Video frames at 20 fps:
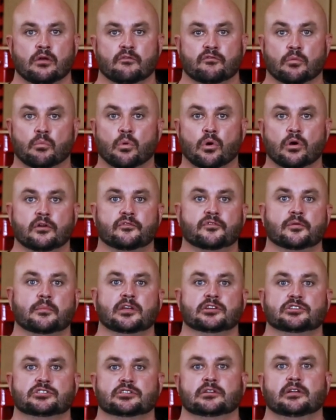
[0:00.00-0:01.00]
For more
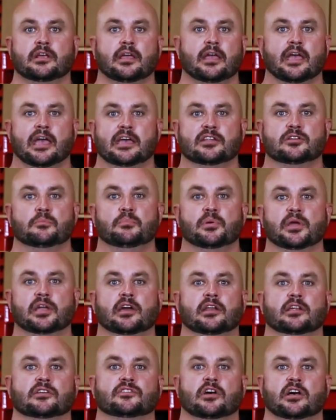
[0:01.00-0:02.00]
information, head to
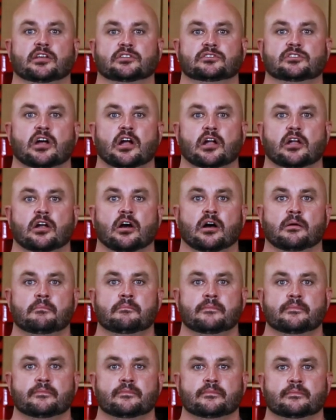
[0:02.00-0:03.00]

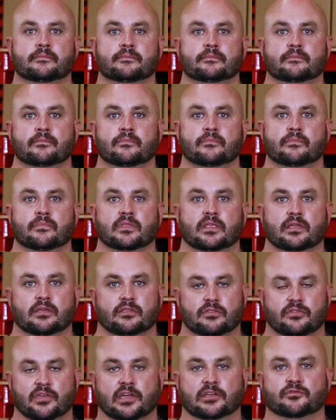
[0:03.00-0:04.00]
bignexhaust.com.
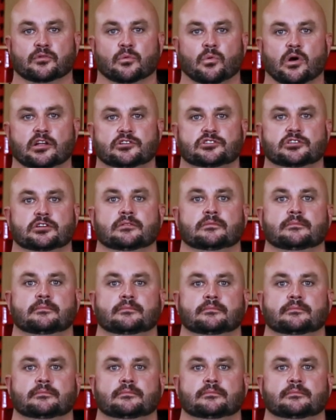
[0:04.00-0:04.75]
Thanks for watching.